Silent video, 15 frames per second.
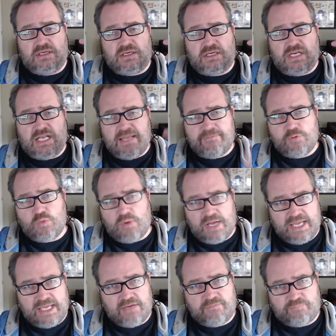clever
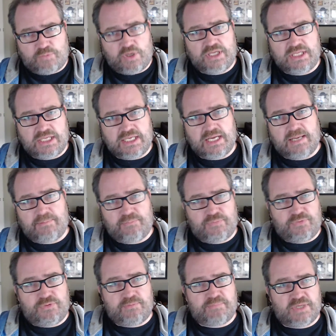way of breaking up
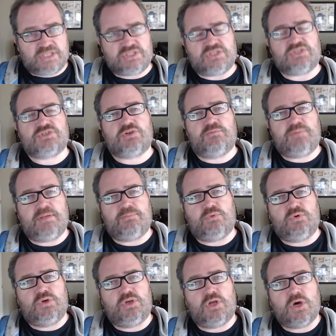the budget so people
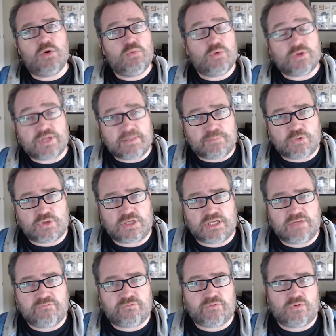know what they're putting
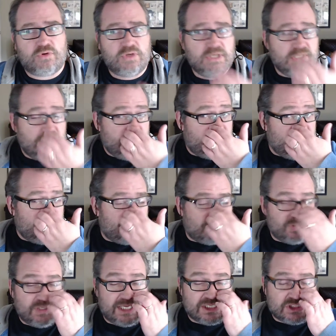in for. People
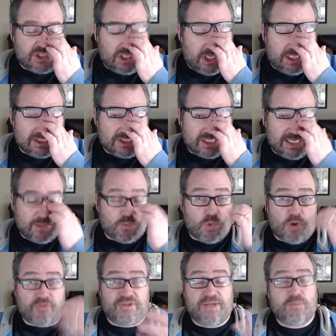can actually isolate
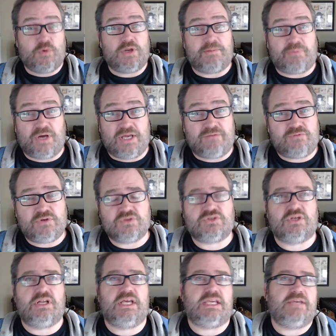what they want to buy for you. So,
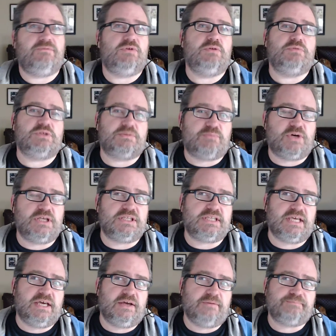like, if you were to break
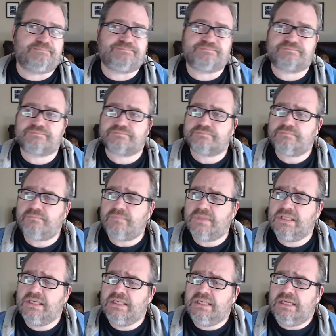down
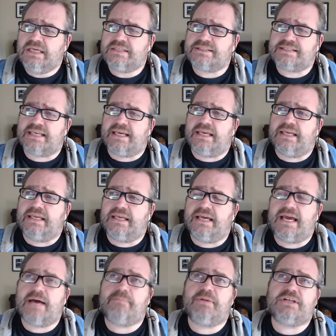and say,
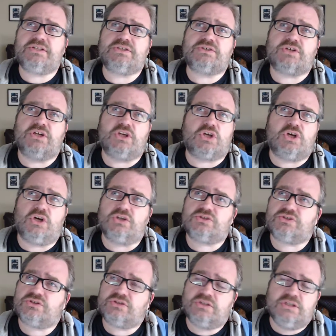our budget's going to
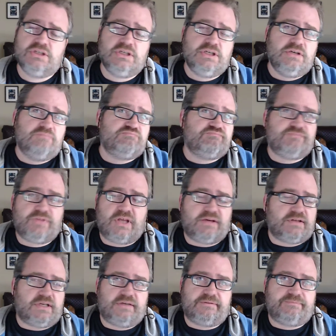cost
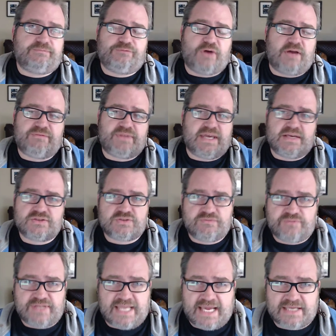5,000 for
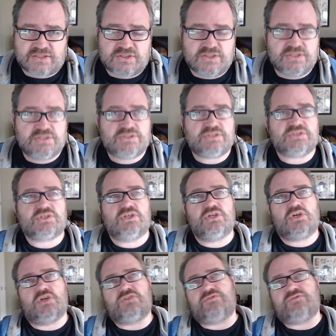the actors, it's going to cost